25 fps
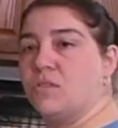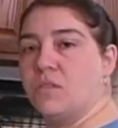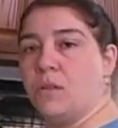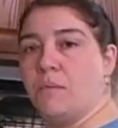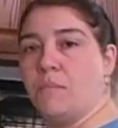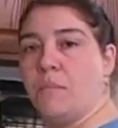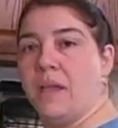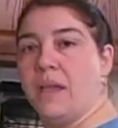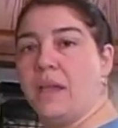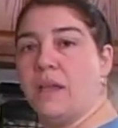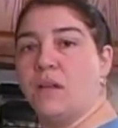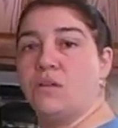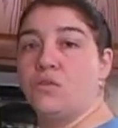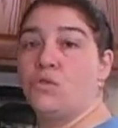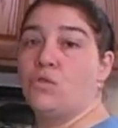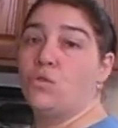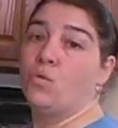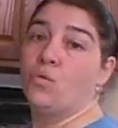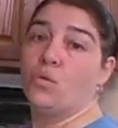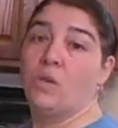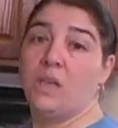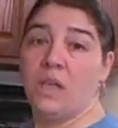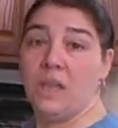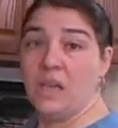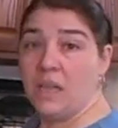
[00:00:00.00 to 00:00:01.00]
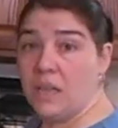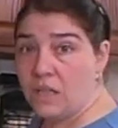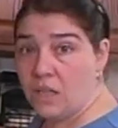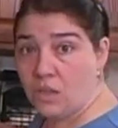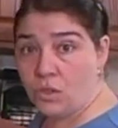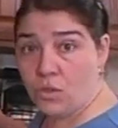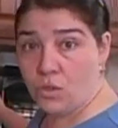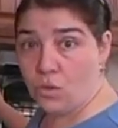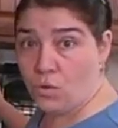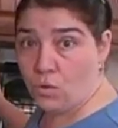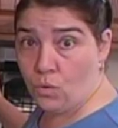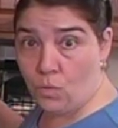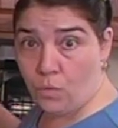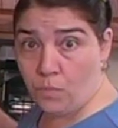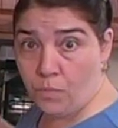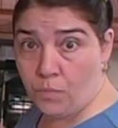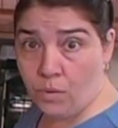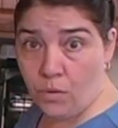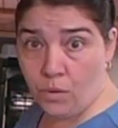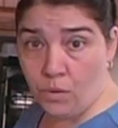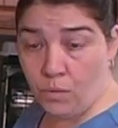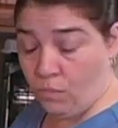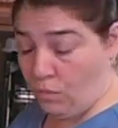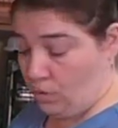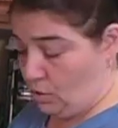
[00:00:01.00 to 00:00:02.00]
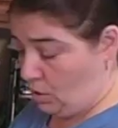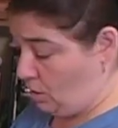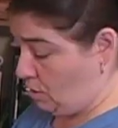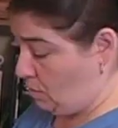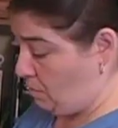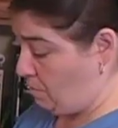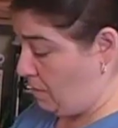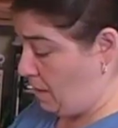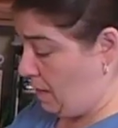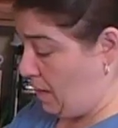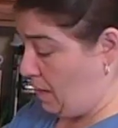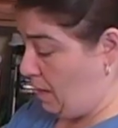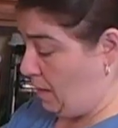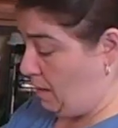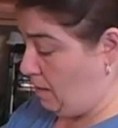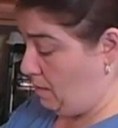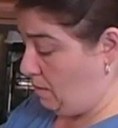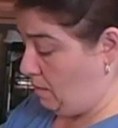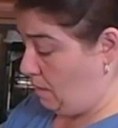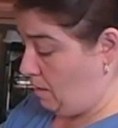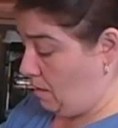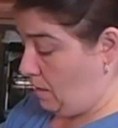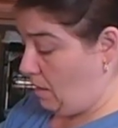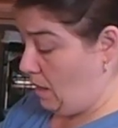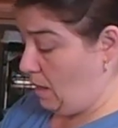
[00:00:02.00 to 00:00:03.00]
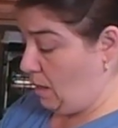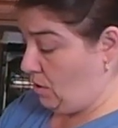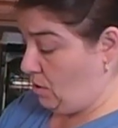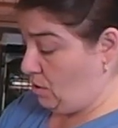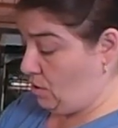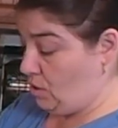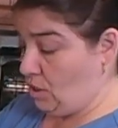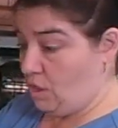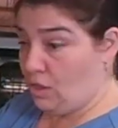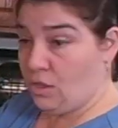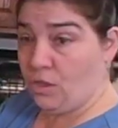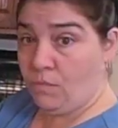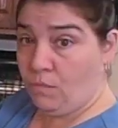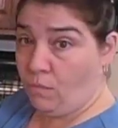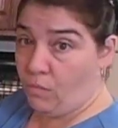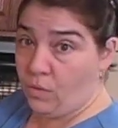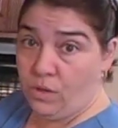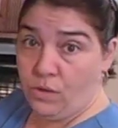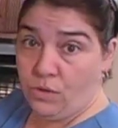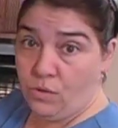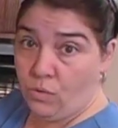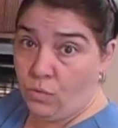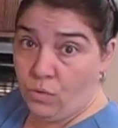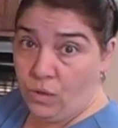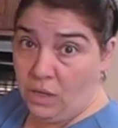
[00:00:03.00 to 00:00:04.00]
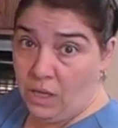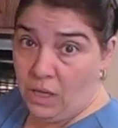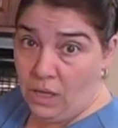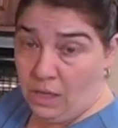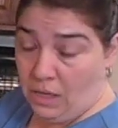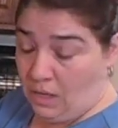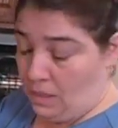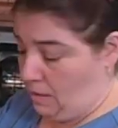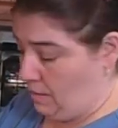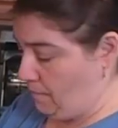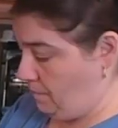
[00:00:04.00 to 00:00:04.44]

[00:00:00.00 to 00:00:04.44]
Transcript: to make a zucchini soup, which is made, it's just with zucchini.